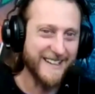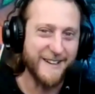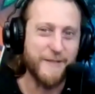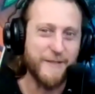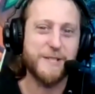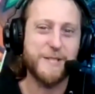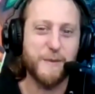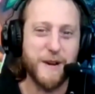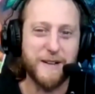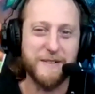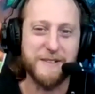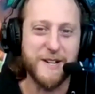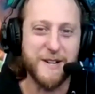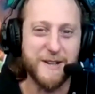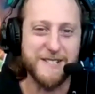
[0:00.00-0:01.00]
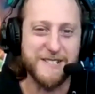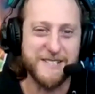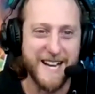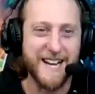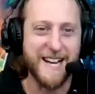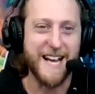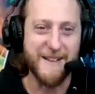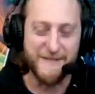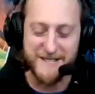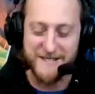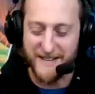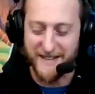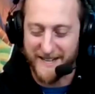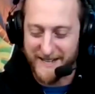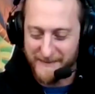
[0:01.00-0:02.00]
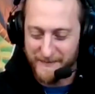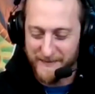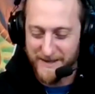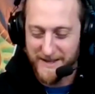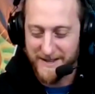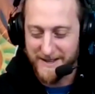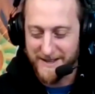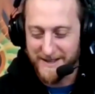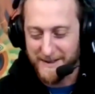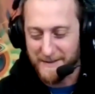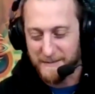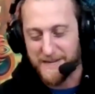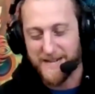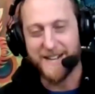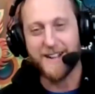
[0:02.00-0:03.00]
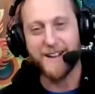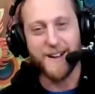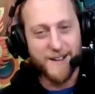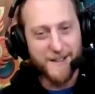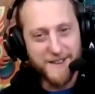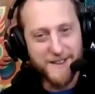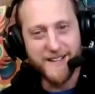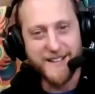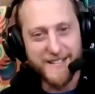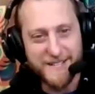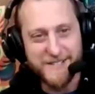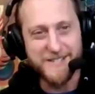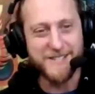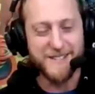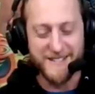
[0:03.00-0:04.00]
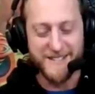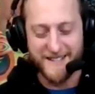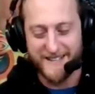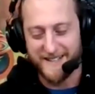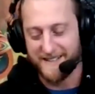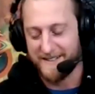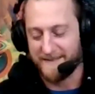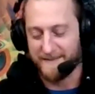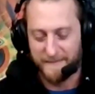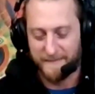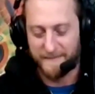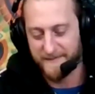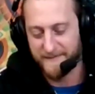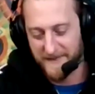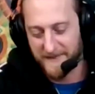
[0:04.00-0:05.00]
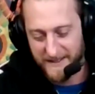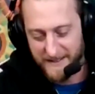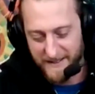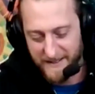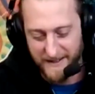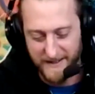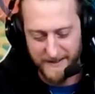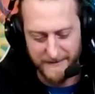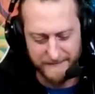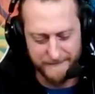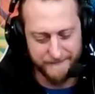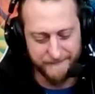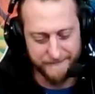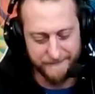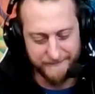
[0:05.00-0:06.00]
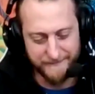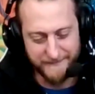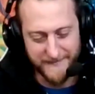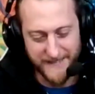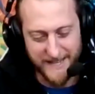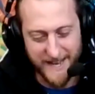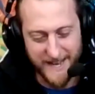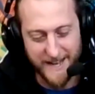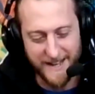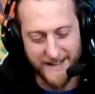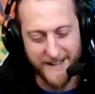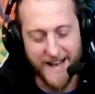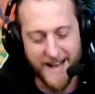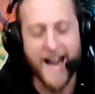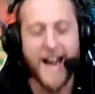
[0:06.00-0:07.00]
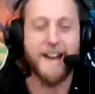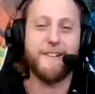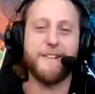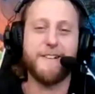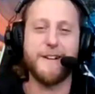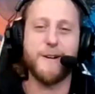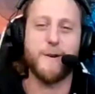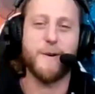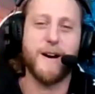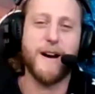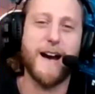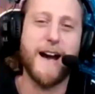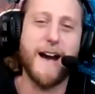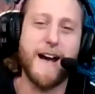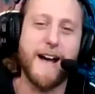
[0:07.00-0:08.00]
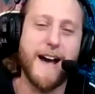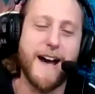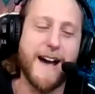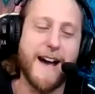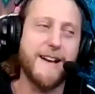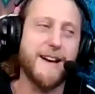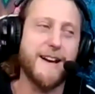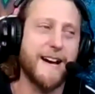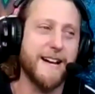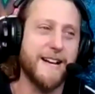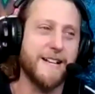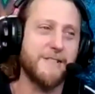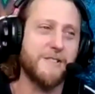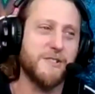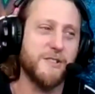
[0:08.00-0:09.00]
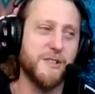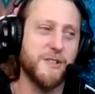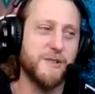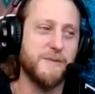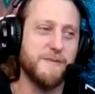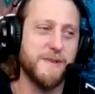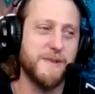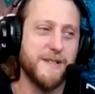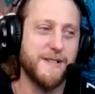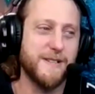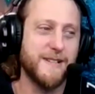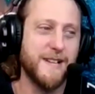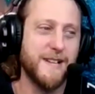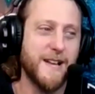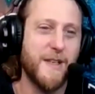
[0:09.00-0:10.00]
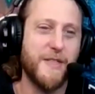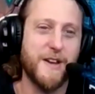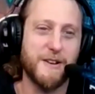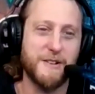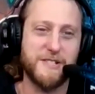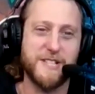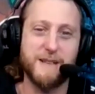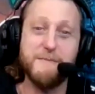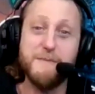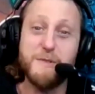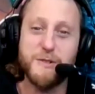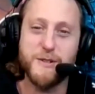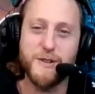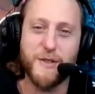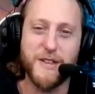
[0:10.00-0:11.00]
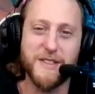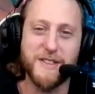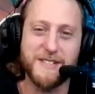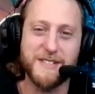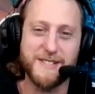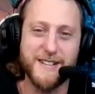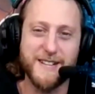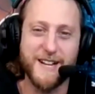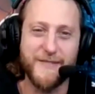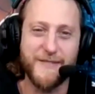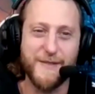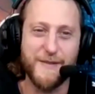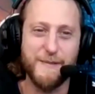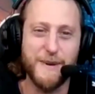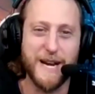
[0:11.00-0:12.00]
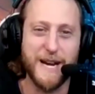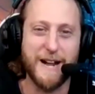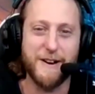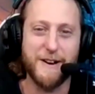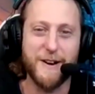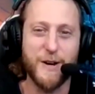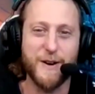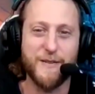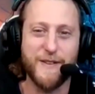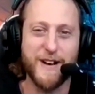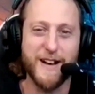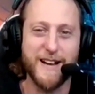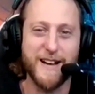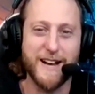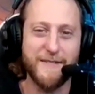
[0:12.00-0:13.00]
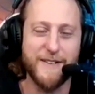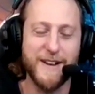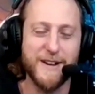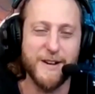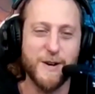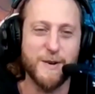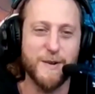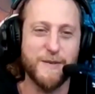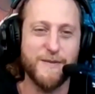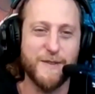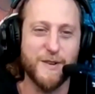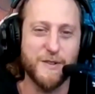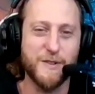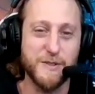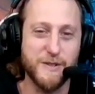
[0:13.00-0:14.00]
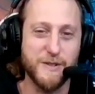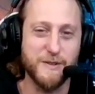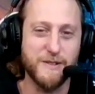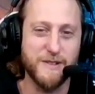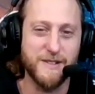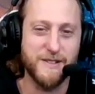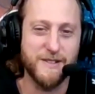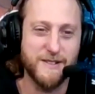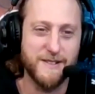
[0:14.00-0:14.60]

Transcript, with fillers: Uh, so we don't have to go and say it every time but allegedly, um, I don't know. I I assume there's some truth in the stuff, but I don't know if I if I go full truth.